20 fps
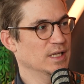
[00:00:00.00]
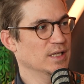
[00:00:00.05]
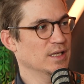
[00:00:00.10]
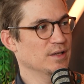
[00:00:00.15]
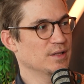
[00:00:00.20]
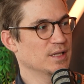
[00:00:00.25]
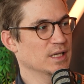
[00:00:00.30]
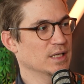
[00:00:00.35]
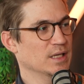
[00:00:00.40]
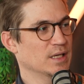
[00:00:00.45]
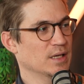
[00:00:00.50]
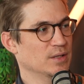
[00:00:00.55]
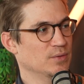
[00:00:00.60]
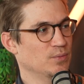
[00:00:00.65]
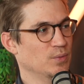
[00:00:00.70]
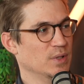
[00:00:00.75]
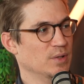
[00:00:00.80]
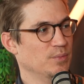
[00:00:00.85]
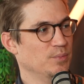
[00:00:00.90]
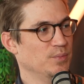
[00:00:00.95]
And I think
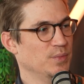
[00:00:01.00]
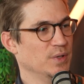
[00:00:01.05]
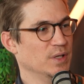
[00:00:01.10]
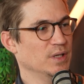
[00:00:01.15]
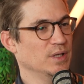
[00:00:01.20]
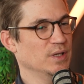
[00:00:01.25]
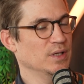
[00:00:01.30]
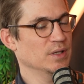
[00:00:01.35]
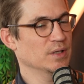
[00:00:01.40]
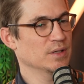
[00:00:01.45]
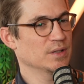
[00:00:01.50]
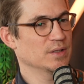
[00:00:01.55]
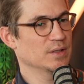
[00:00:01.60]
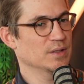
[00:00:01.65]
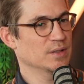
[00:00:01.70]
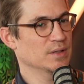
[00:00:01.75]
it will be